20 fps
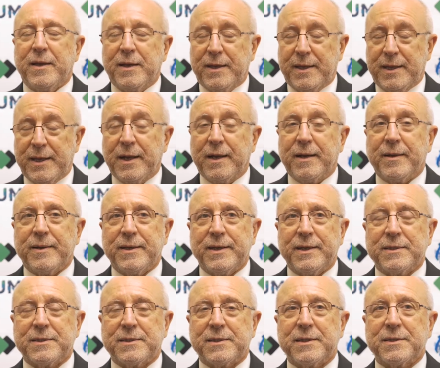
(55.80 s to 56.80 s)
Yeah,
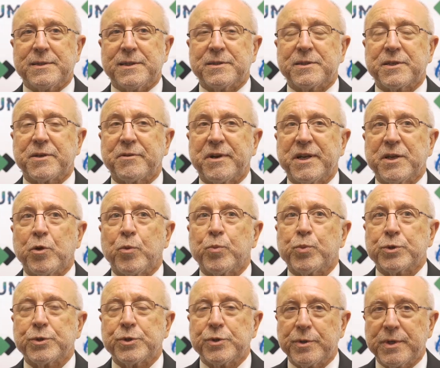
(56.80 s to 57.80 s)
it's a great
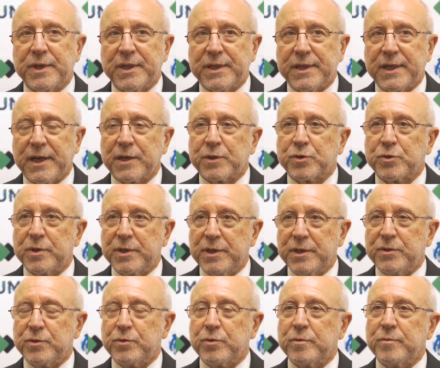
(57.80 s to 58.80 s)
opportunity
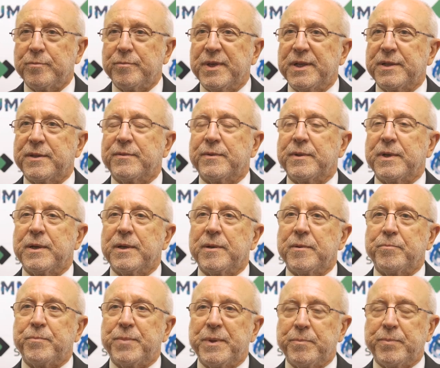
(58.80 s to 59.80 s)
actually to meet
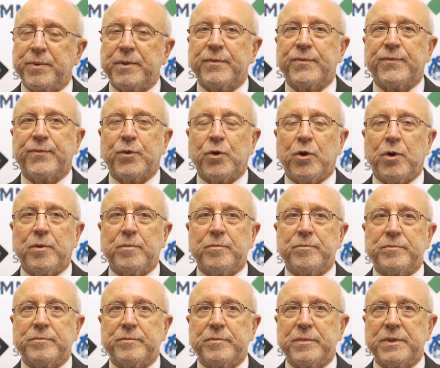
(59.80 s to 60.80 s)
people
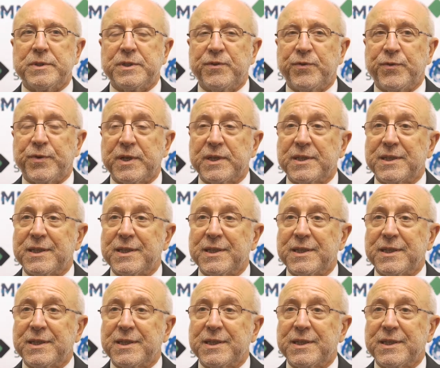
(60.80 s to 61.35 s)
from different